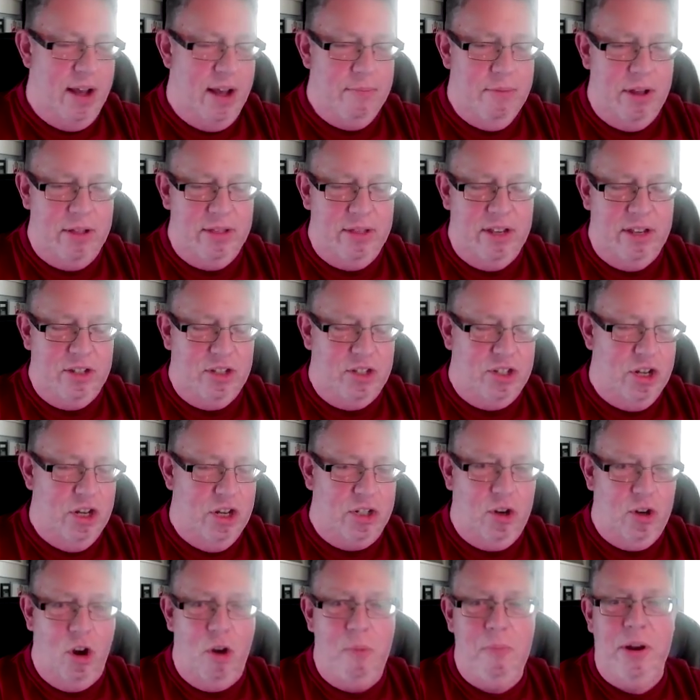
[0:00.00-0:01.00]
that
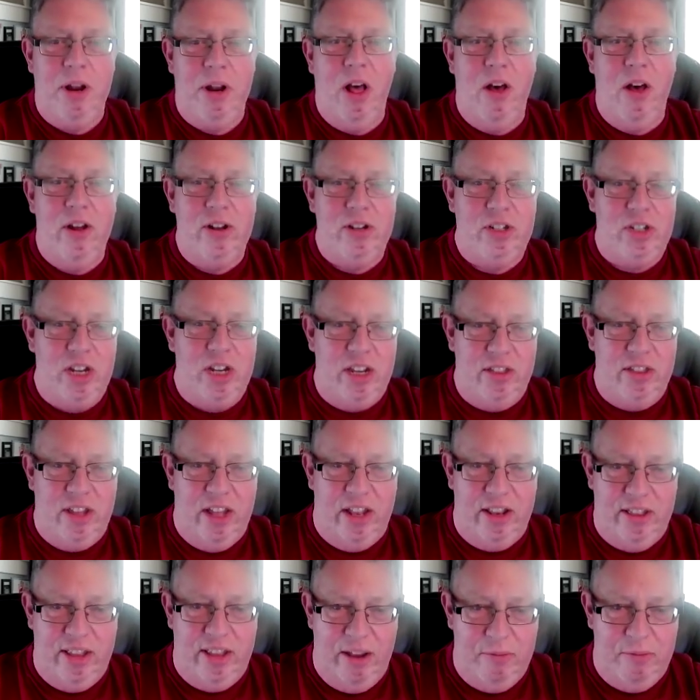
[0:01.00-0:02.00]
the terminology
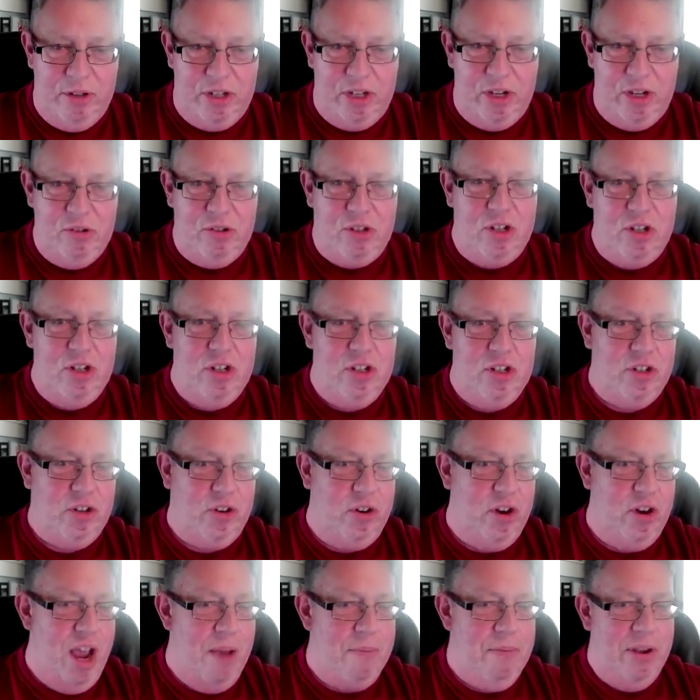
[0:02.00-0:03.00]
that was used to
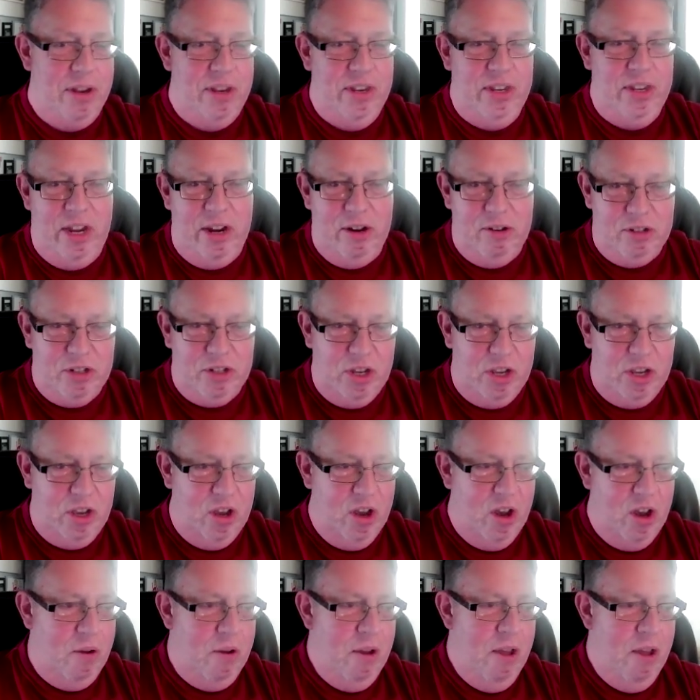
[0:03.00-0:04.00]
describe it years
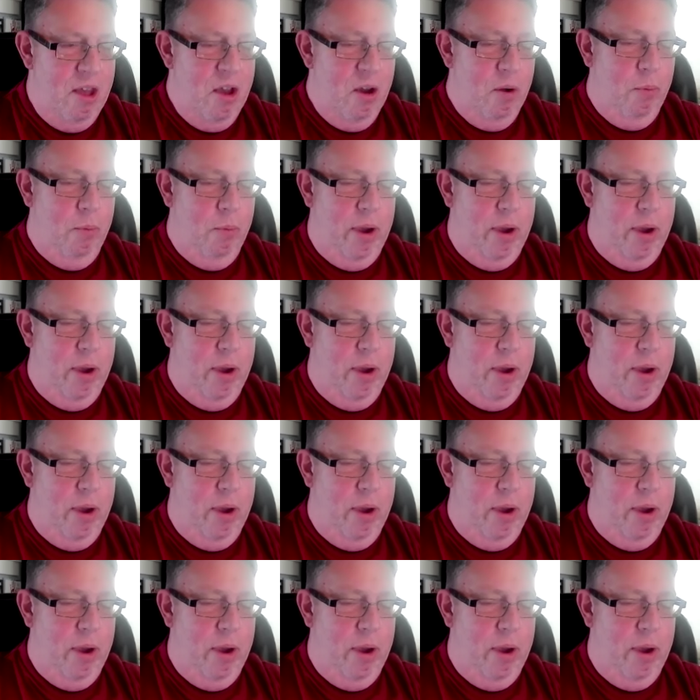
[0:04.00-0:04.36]
ago.